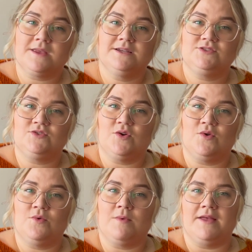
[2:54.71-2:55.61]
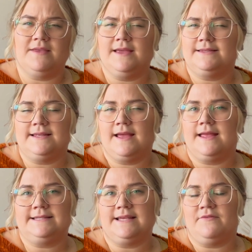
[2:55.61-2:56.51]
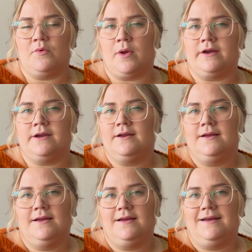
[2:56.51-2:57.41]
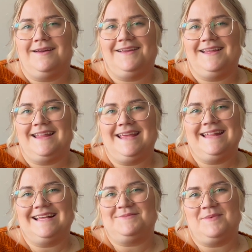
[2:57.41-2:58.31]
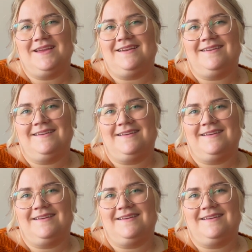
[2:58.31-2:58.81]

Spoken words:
So I think it's everywhere. It has been